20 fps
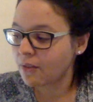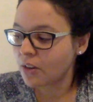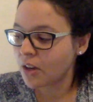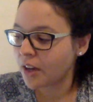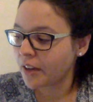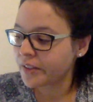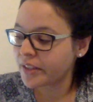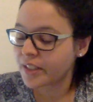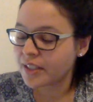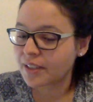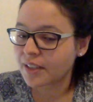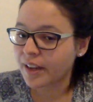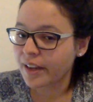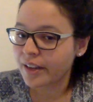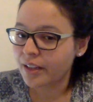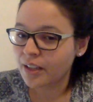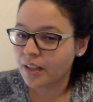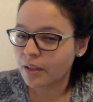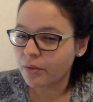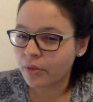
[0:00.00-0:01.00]
not
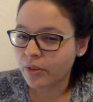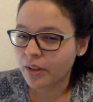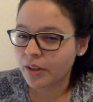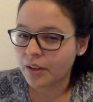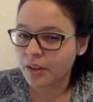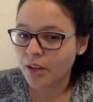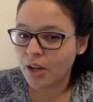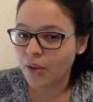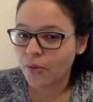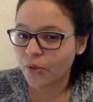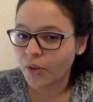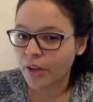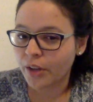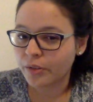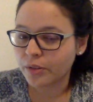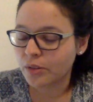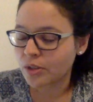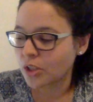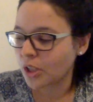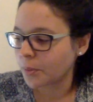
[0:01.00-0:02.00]
decided if we're going to cover
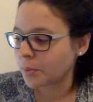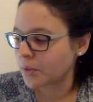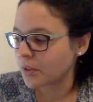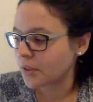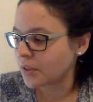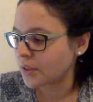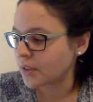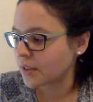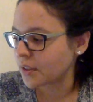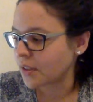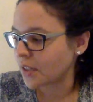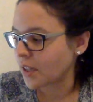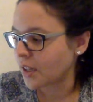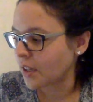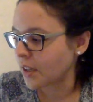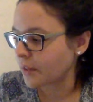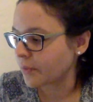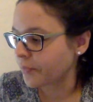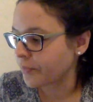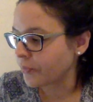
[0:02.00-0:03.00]
other substances
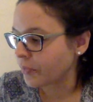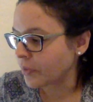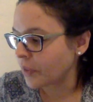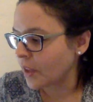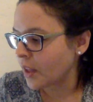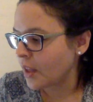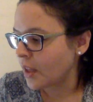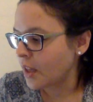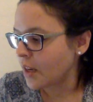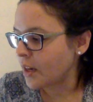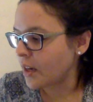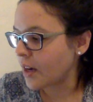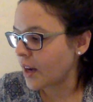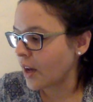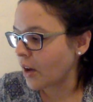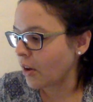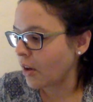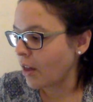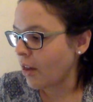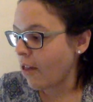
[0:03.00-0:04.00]
yet.
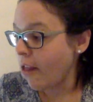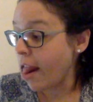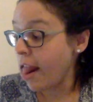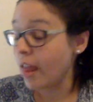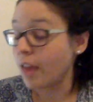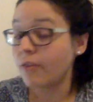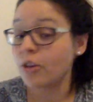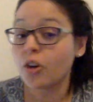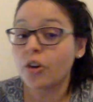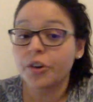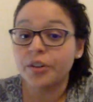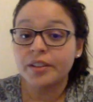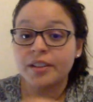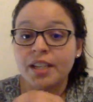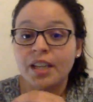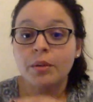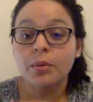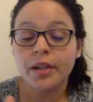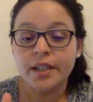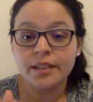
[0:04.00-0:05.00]
Now, if you go to
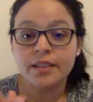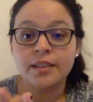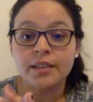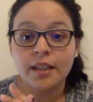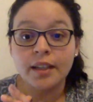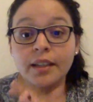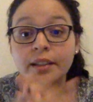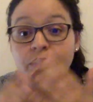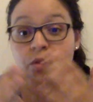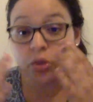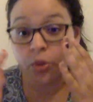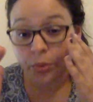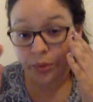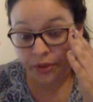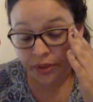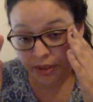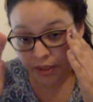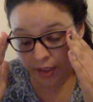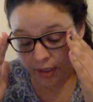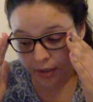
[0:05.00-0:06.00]
table A6, you will
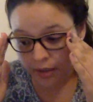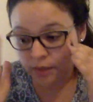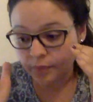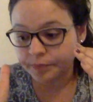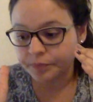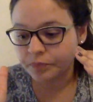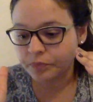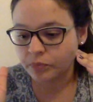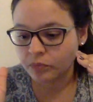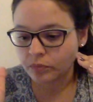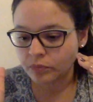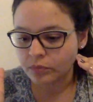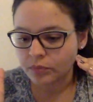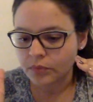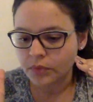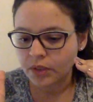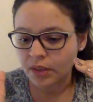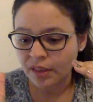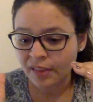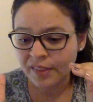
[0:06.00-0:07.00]
see
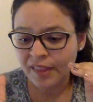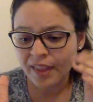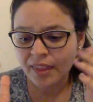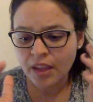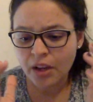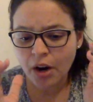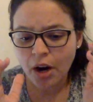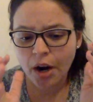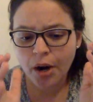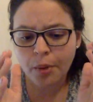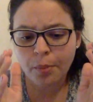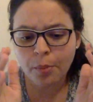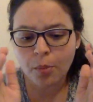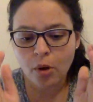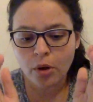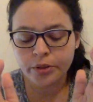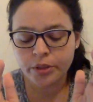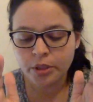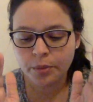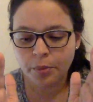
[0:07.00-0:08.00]
that there are
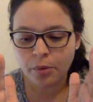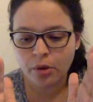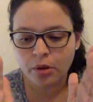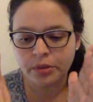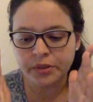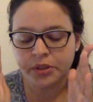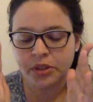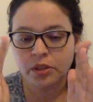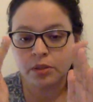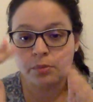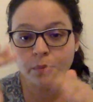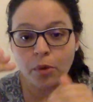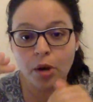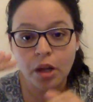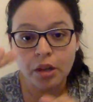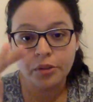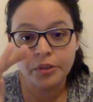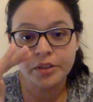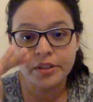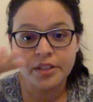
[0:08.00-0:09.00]
multiple
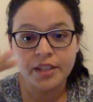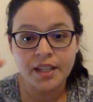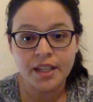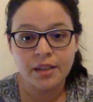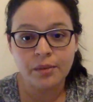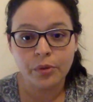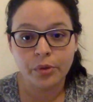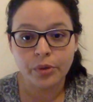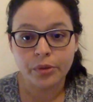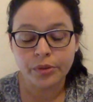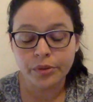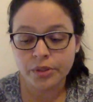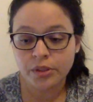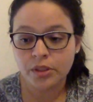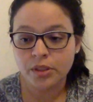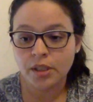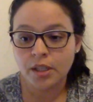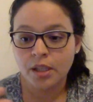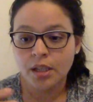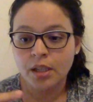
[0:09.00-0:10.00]
smaller
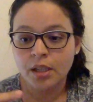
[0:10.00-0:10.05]
tables,